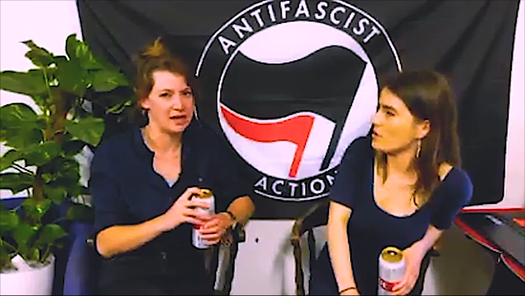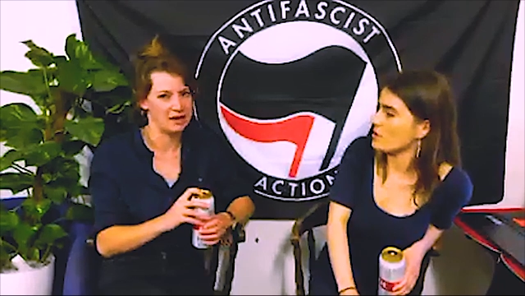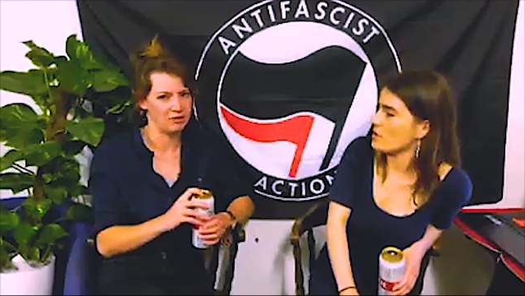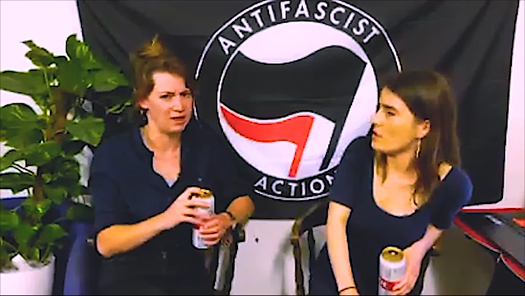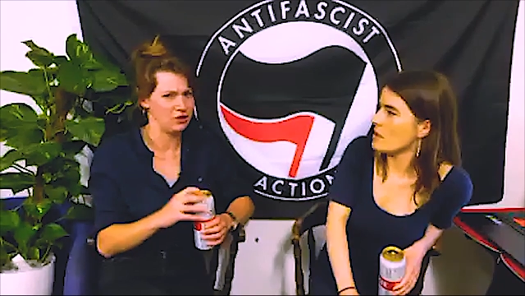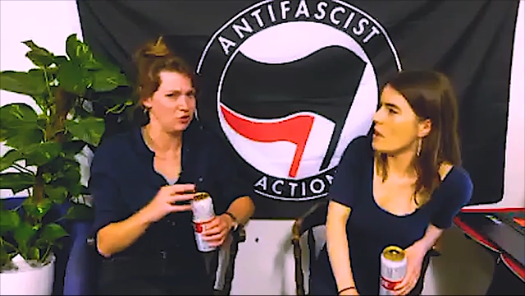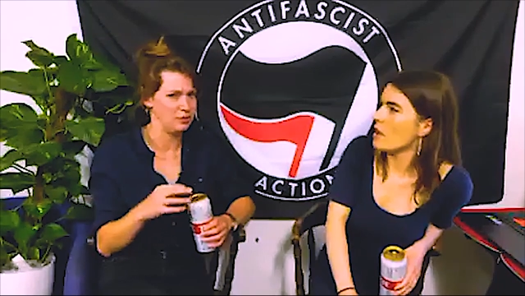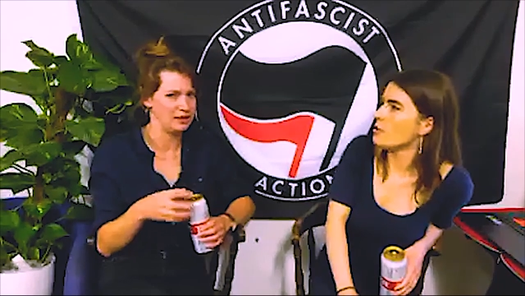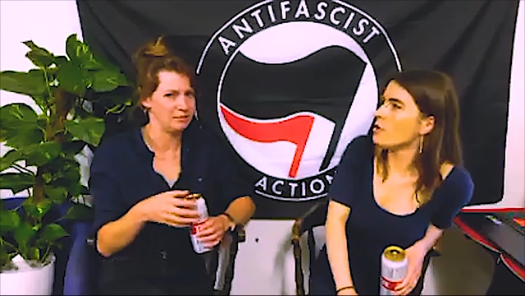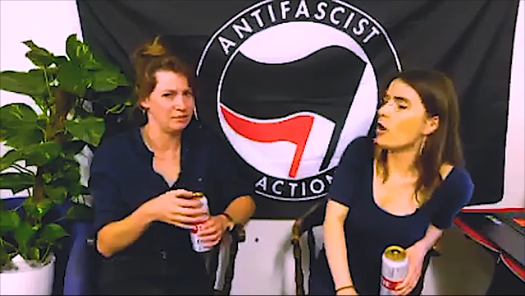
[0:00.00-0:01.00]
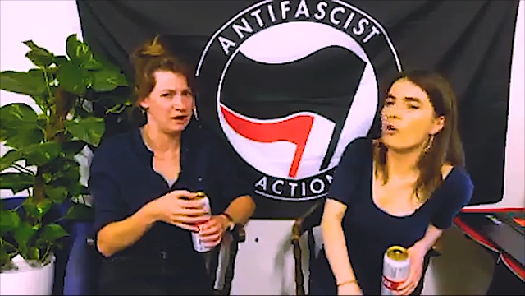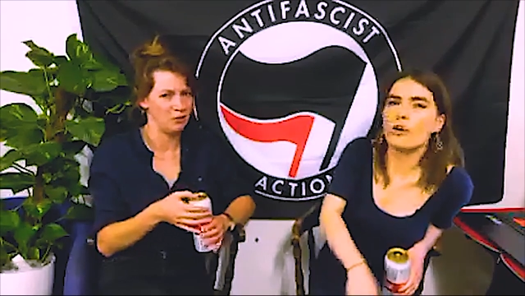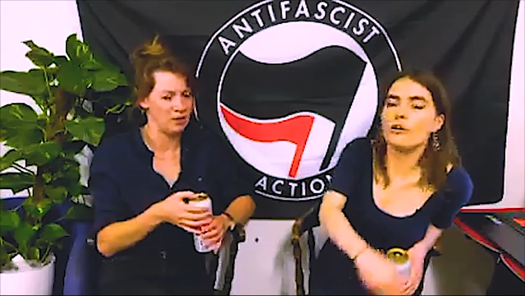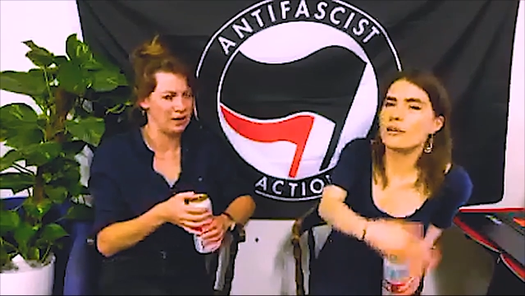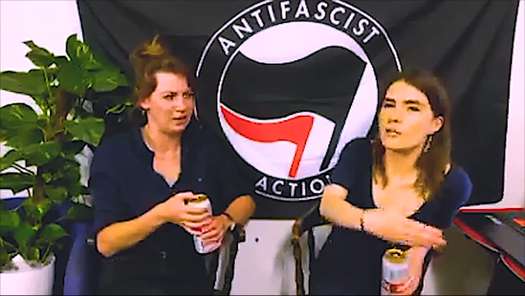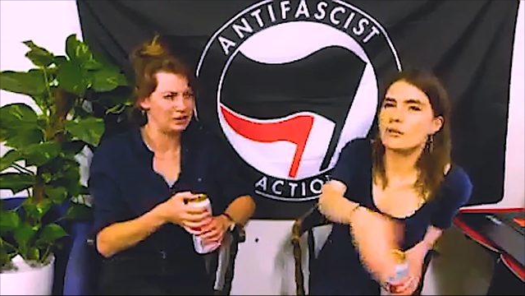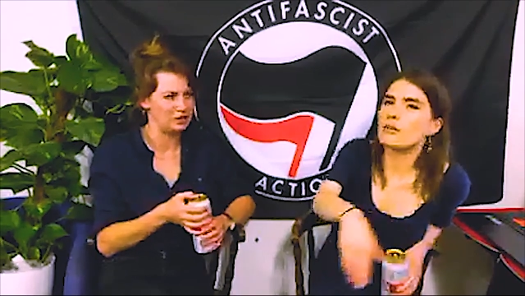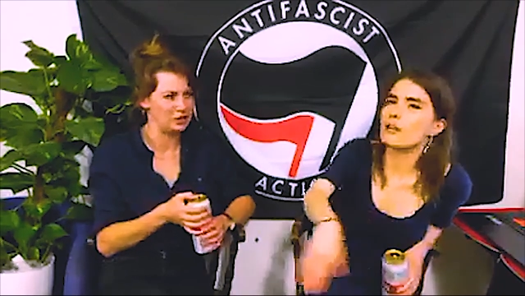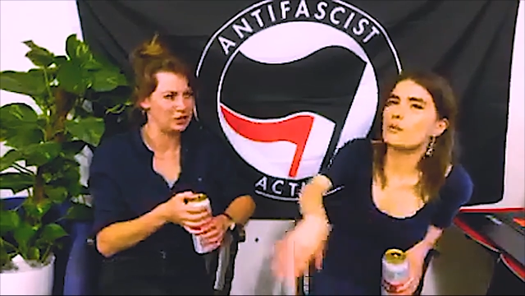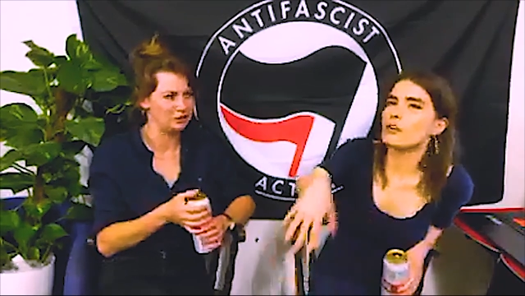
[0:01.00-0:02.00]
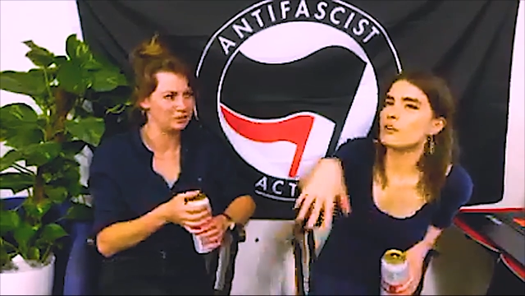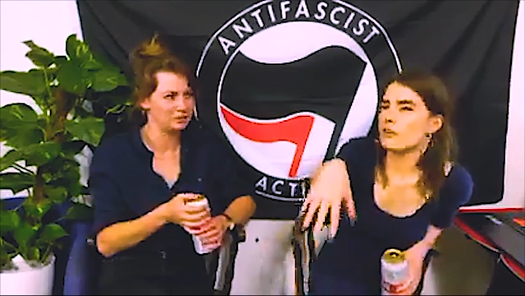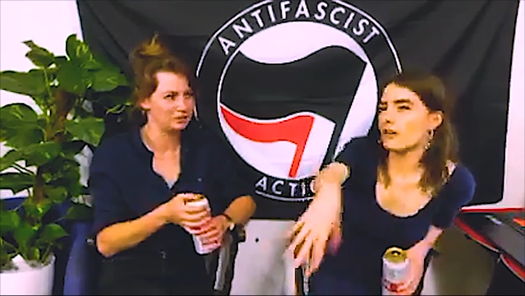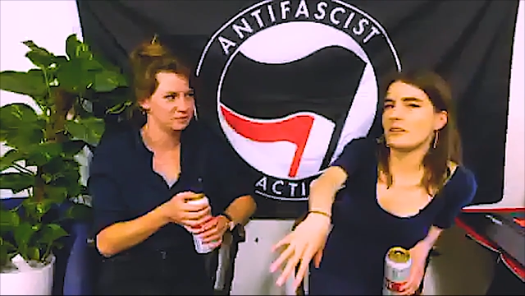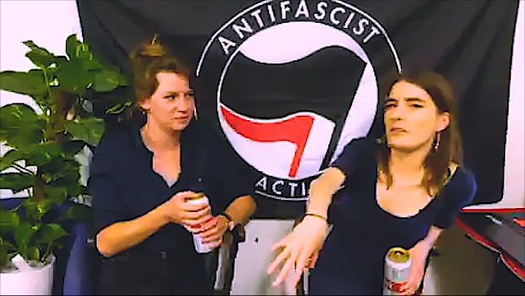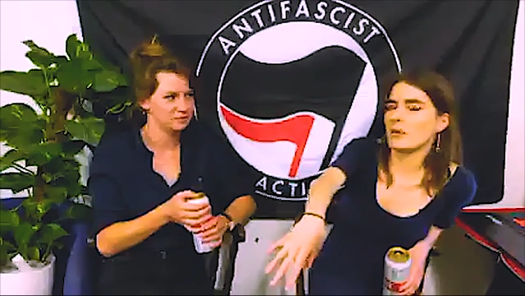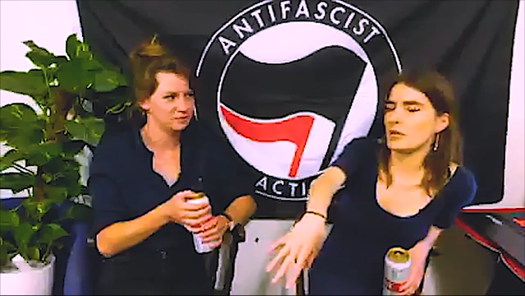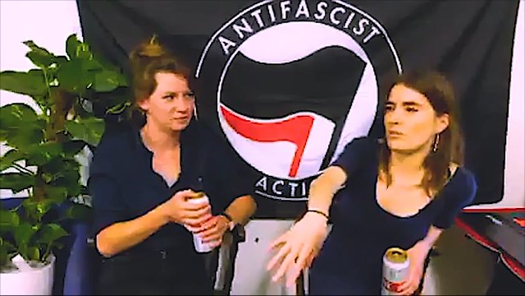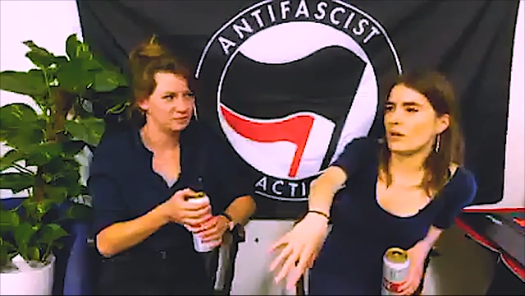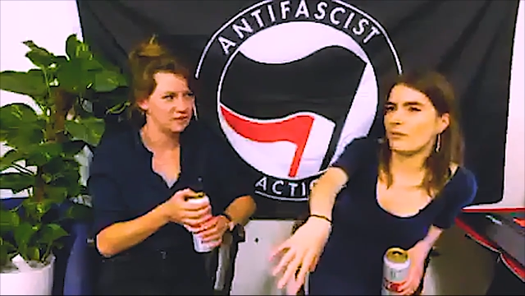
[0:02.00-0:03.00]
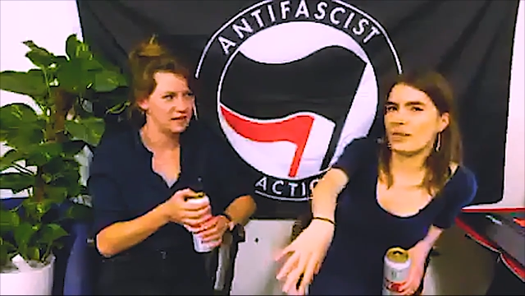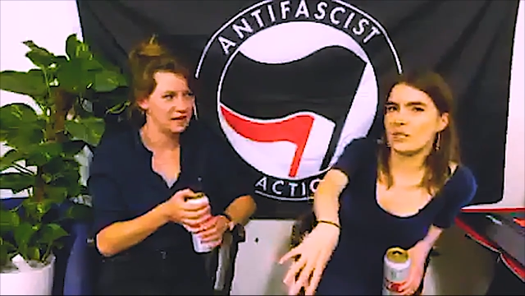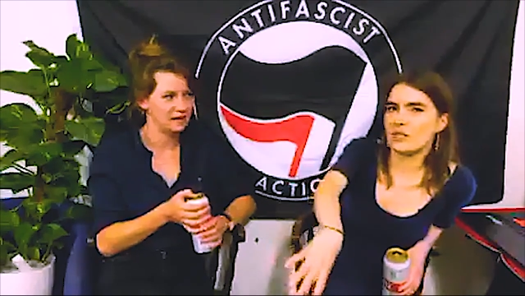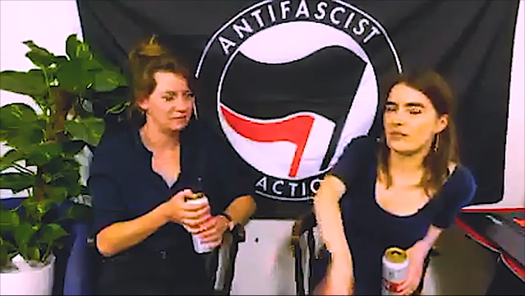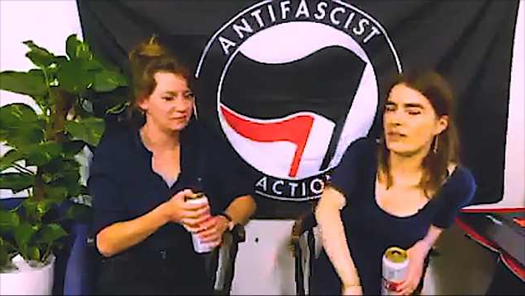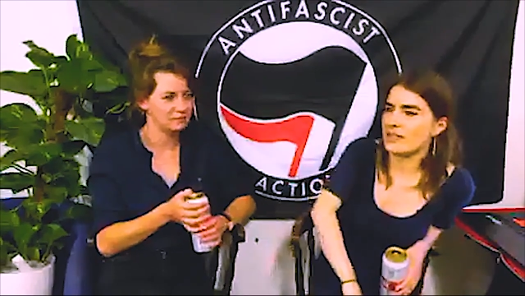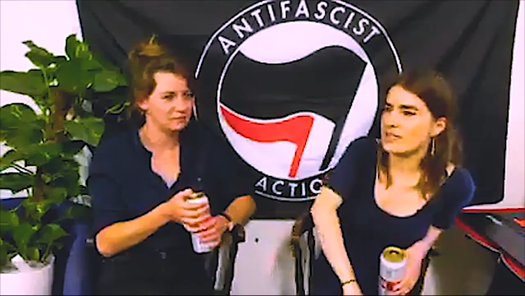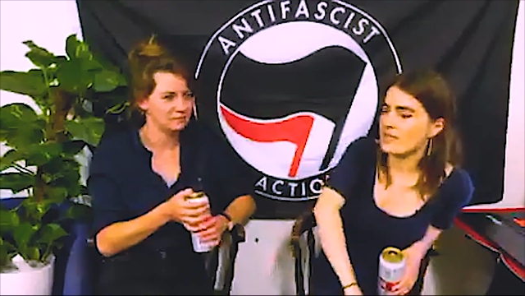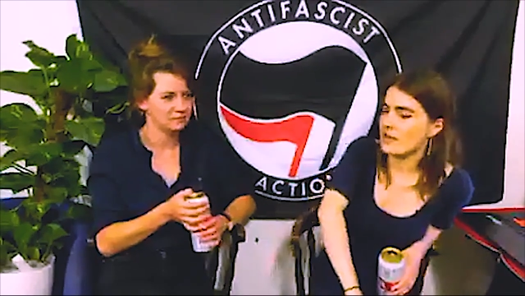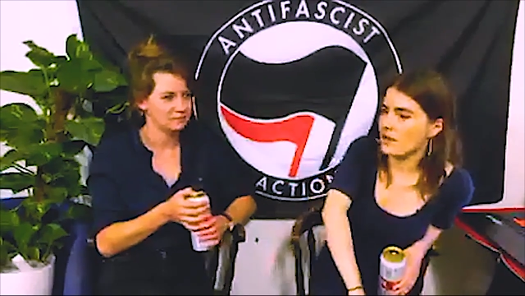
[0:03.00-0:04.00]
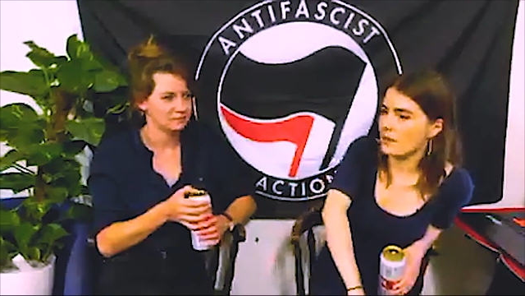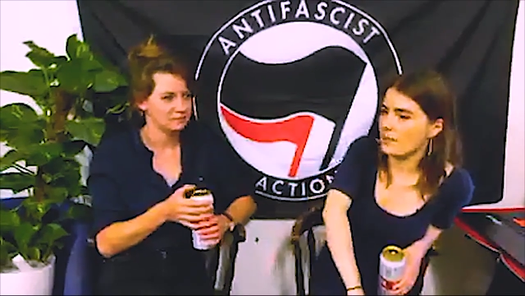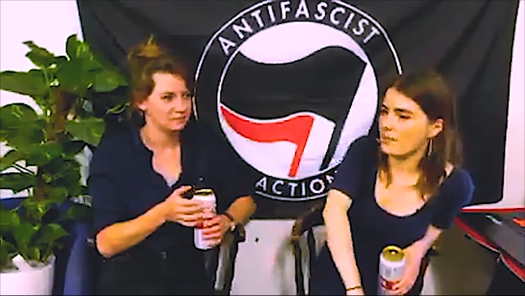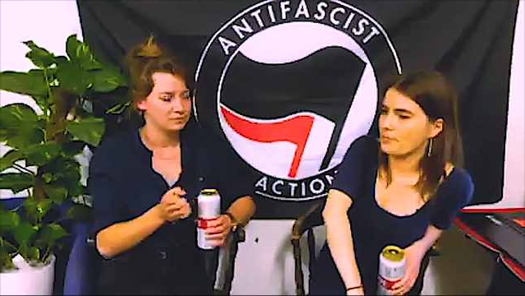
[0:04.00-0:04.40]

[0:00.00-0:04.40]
Speaker 1: or cannot be. No,
Speaker 2: no, that's already when you're in the bedroom. I imagine. Yeah. Yes. Um,